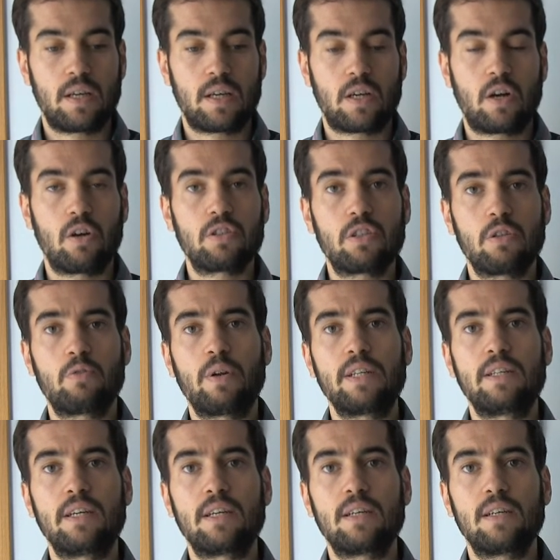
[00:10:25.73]

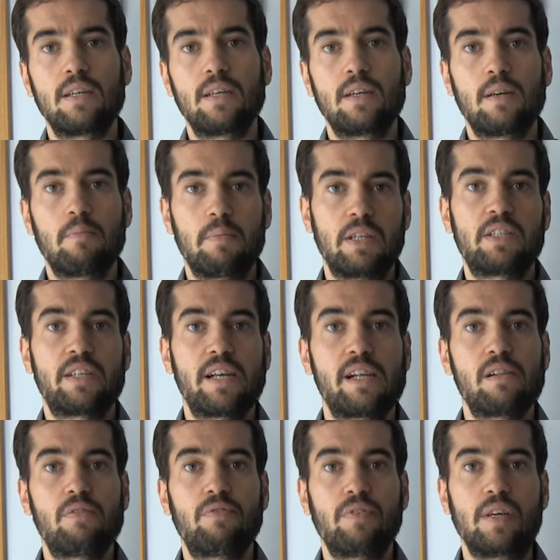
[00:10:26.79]
concentrating
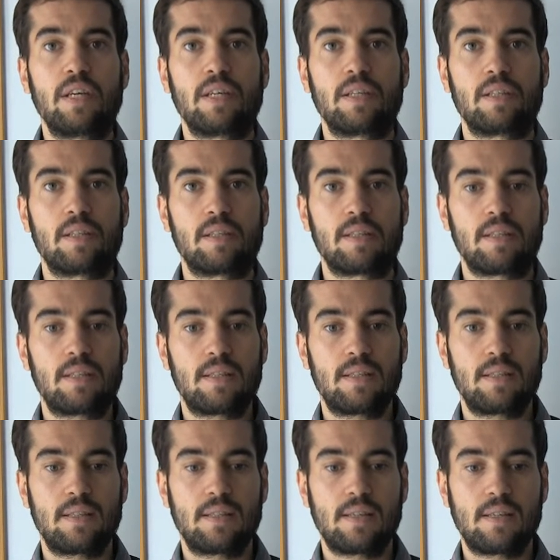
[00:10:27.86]
myself in
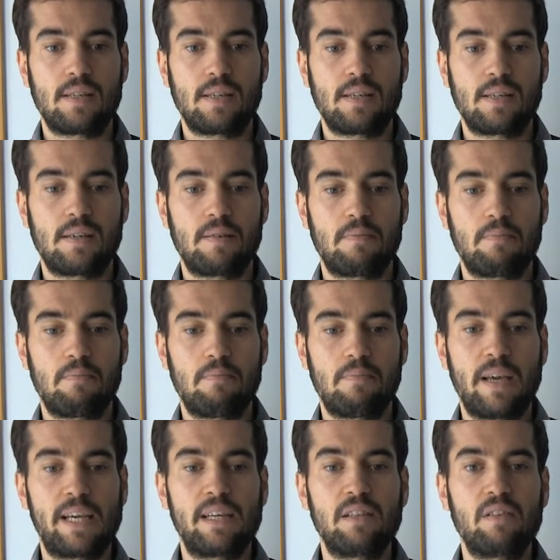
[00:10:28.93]

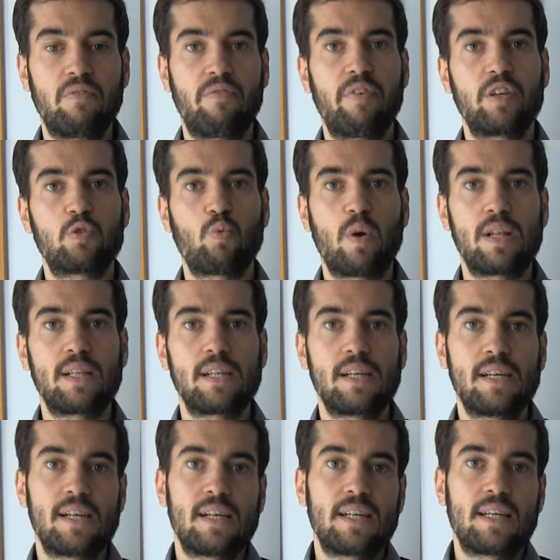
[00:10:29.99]
making the first one
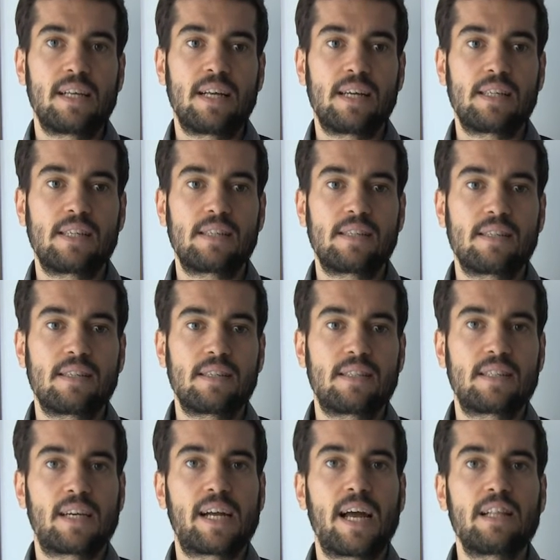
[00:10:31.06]
as
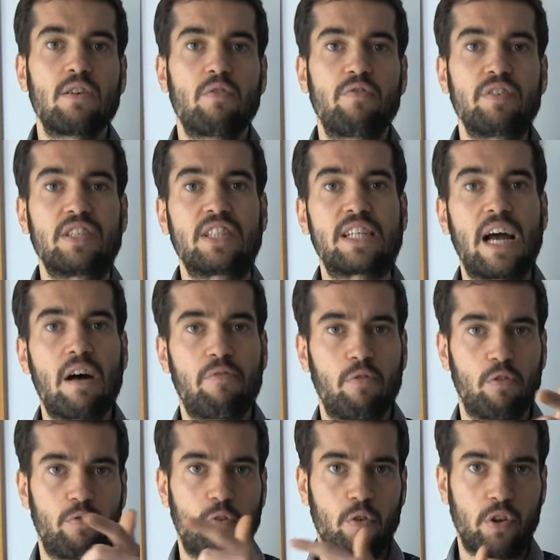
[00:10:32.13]
a kind of
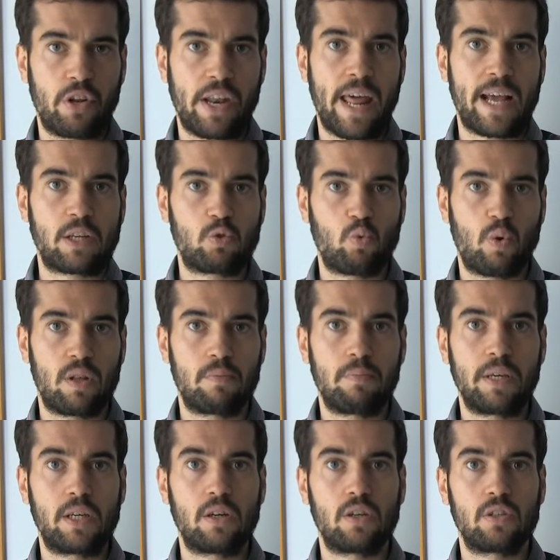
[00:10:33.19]
scaffold for the next one,
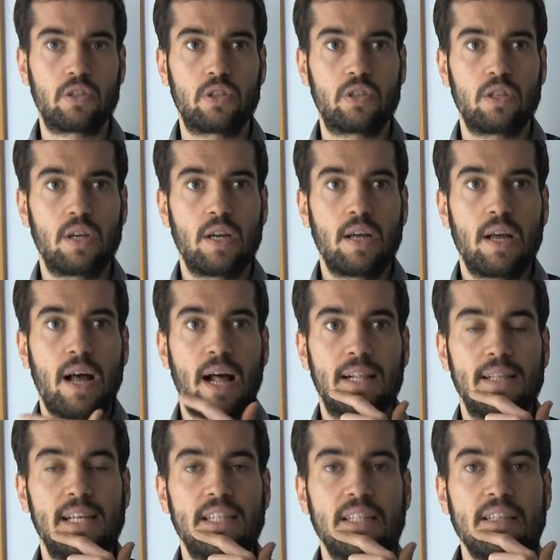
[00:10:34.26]
because
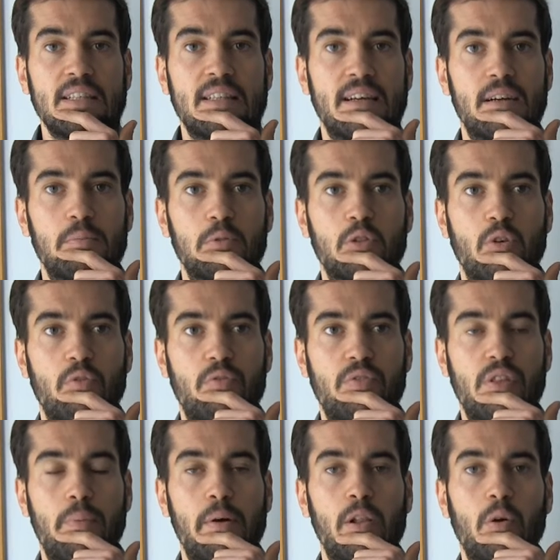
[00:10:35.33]
at least in terms of
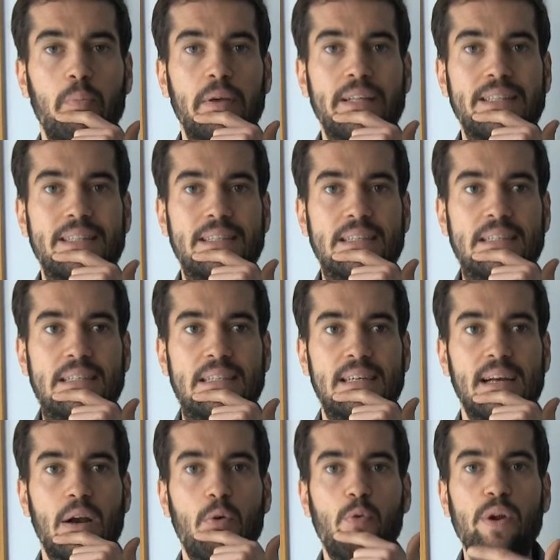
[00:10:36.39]
developing the
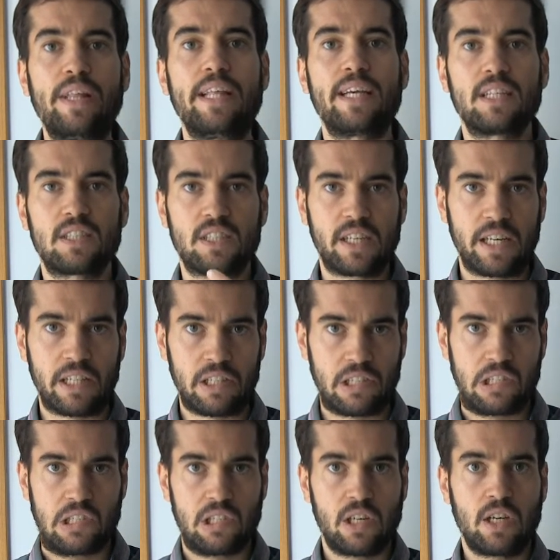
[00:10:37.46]
reading
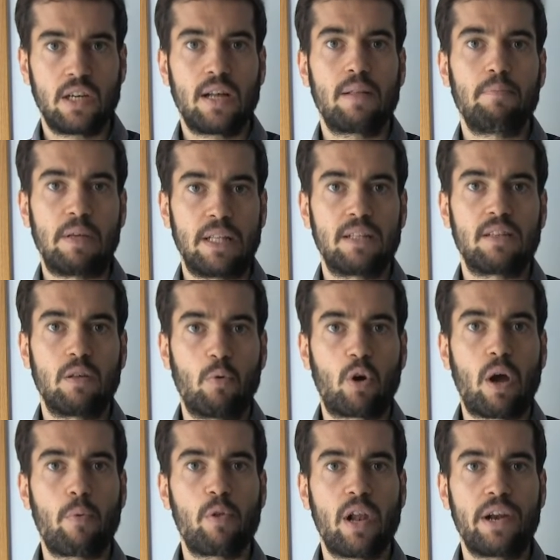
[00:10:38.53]
skills, meaning the
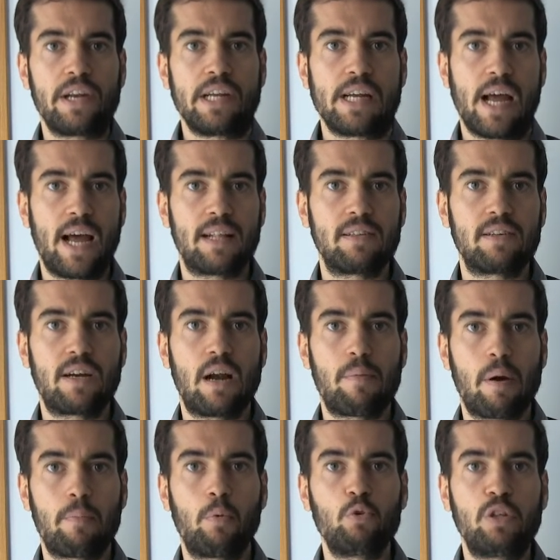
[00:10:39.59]
vocabulary and the
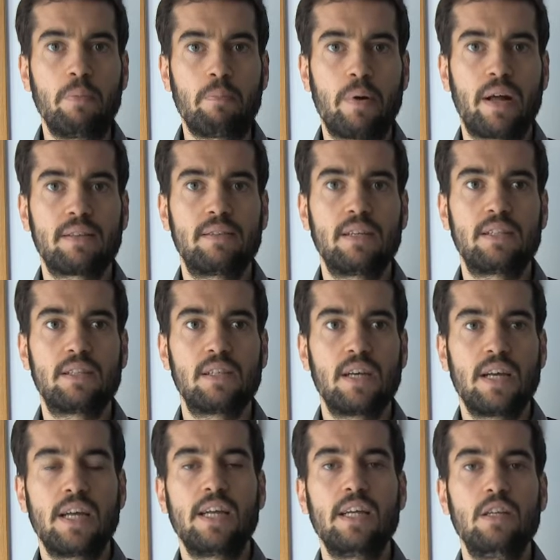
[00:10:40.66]
grammar put in practice
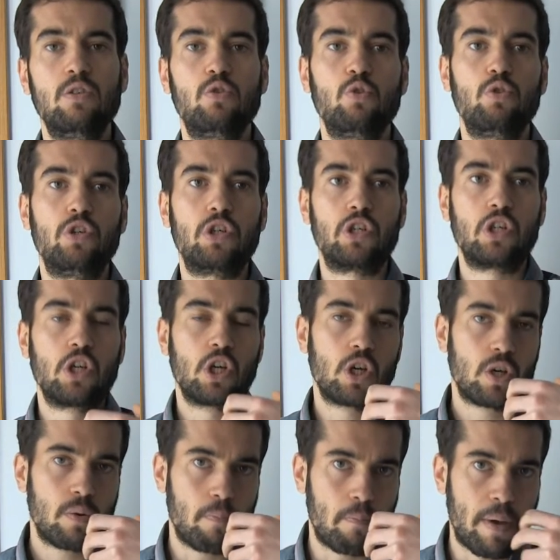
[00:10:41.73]
into the
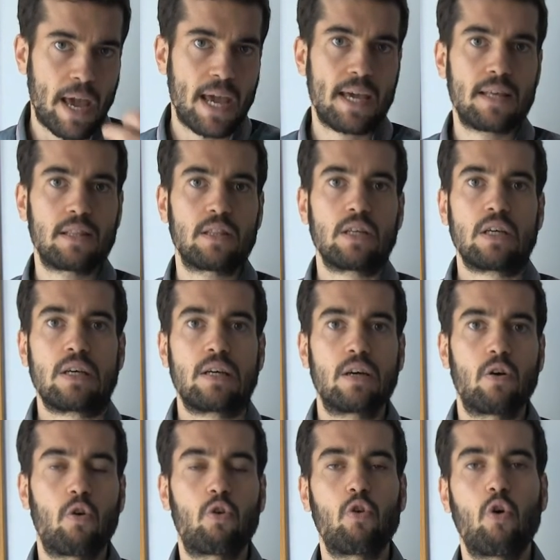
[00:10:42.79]
main
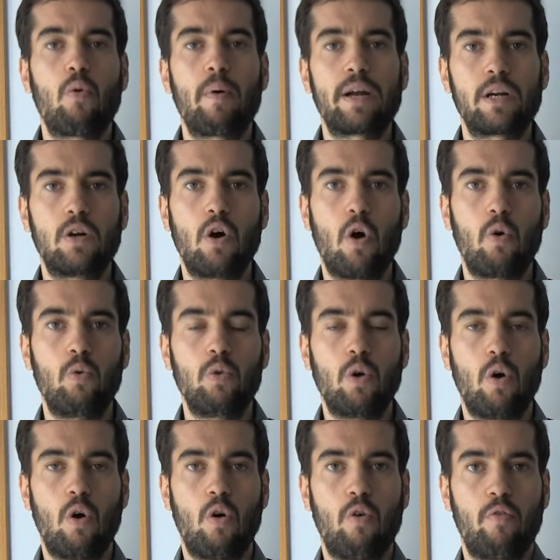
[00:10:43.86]
or global goal
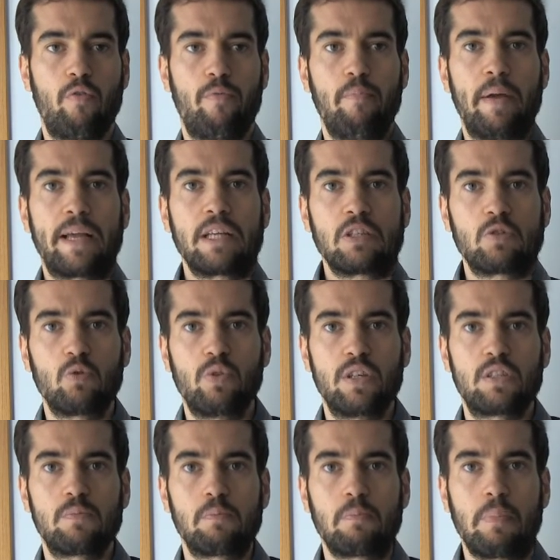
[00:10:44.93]
of making
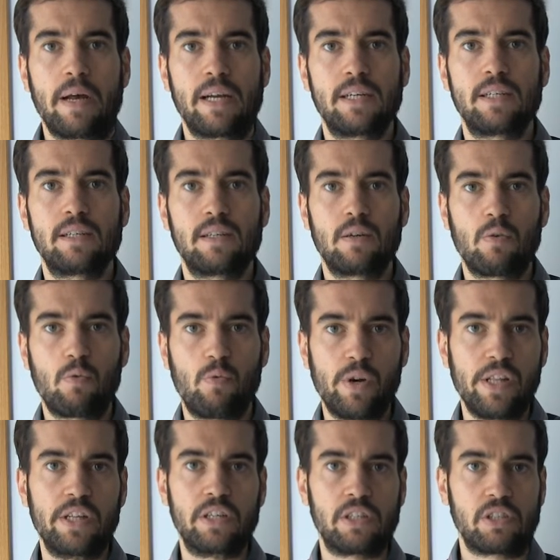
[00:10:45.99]
students better
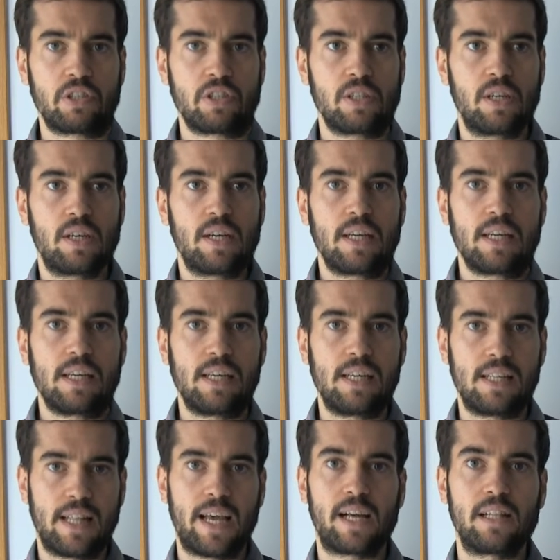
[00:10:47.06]
readers
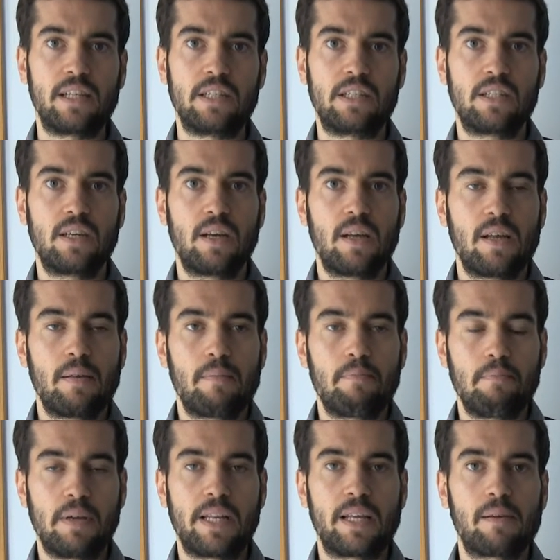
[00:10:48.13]
in English,
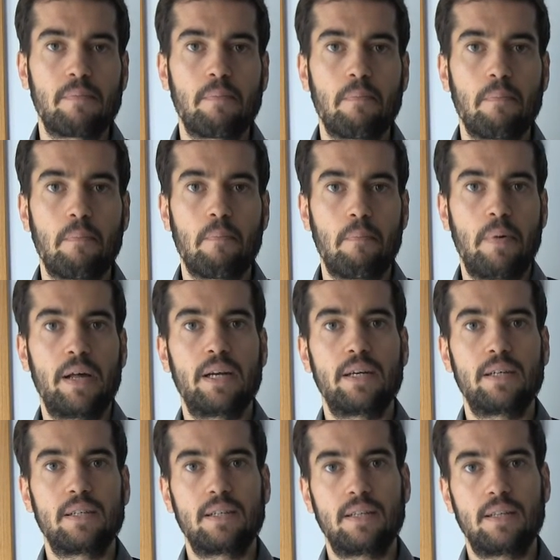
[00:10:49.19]
meaning
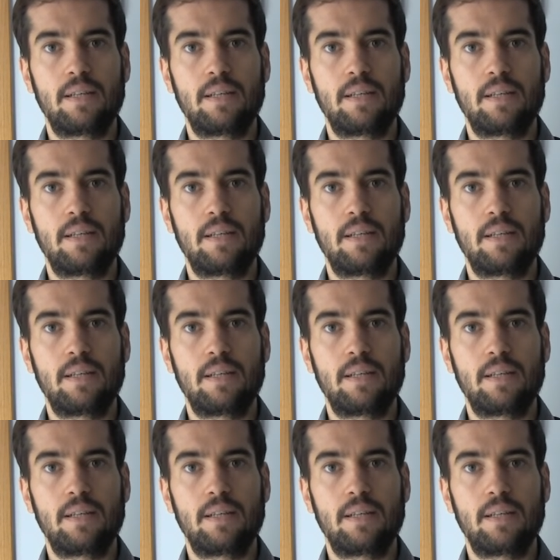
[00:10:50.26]
better